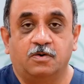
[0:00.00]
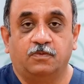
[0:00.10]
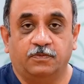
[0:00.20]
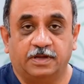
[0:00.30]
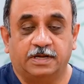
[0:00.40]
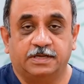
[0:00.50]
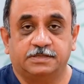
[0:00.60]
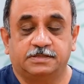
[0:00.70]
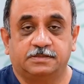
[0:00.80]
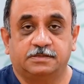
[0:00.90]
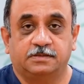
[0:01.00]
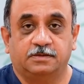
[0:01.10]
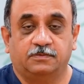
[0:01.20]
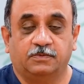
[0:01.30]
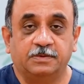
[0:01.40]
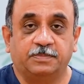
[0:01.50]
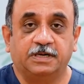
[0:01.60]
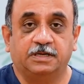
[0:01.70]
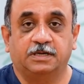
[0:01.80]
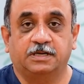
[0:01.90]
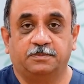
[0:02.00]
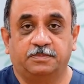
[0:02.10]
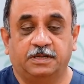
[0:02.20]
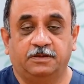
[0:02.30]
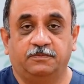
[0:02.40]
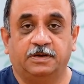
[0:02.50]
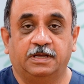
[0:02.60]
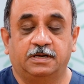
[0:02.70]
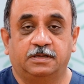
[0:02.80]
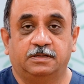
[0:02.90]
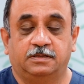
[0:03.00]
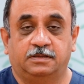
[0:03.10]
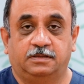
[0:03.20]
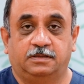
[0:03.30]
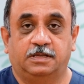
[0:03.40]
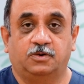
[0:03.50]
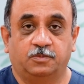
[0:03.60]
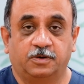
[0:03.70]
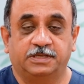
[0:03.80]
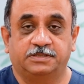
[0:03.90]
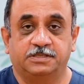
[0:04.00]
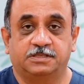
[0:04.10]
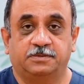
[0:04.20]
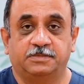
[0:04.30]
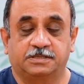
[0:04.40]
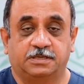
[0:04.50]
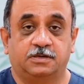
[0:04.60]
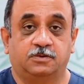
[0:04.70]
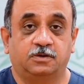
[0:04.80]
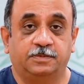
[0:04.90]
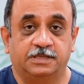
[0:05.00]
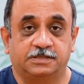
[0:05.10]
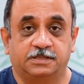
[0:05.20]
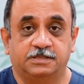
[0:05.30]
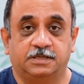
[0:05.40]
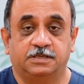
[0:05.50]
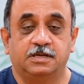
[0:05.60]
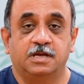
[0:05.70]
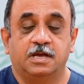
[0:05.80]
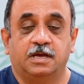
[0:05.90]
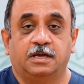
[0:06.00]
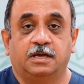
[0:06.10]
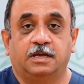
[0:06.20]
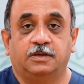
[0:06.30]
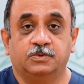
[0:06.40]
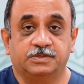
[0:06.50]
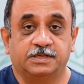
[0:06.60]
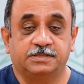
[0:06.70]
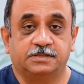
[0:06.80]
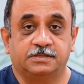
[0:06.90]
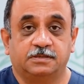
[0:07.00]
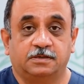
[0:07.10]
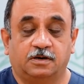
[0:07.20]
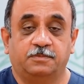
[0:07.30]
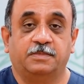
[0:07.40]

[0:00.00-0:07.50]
whereas one particular company where the robotic system is controlled by the surgeon uses or